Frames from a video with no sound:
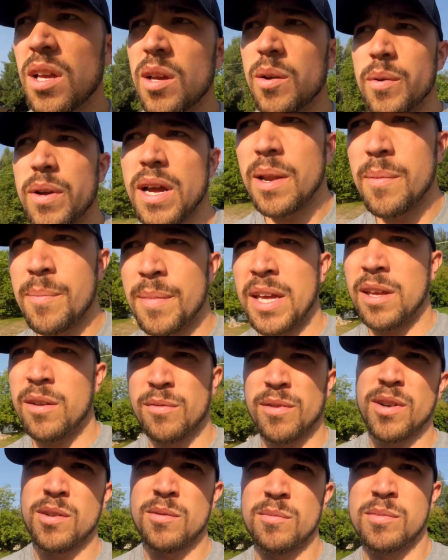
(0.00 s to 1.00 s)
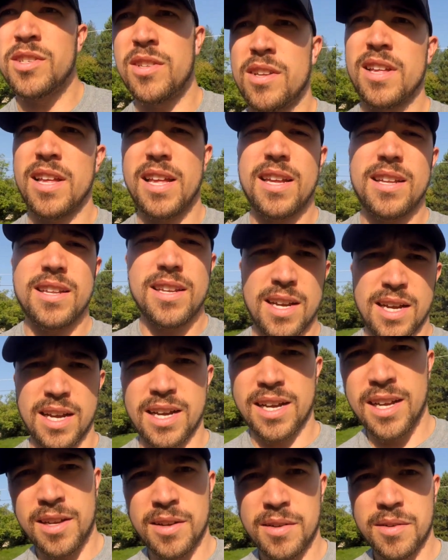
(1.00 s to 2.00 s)
We gotta make room so that
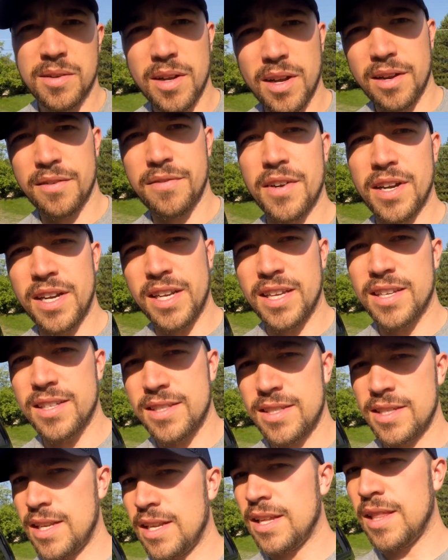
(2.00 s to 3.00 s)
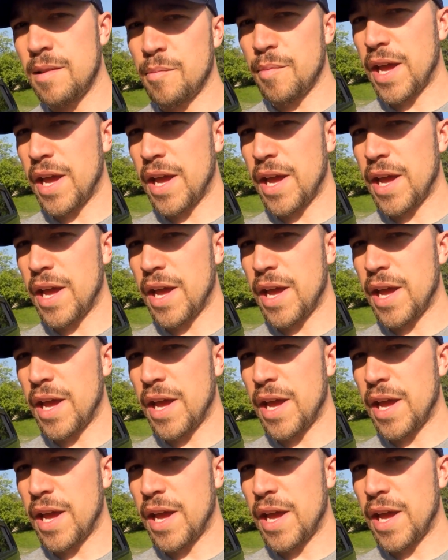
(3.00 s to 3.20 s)
uh, our friend could sit in the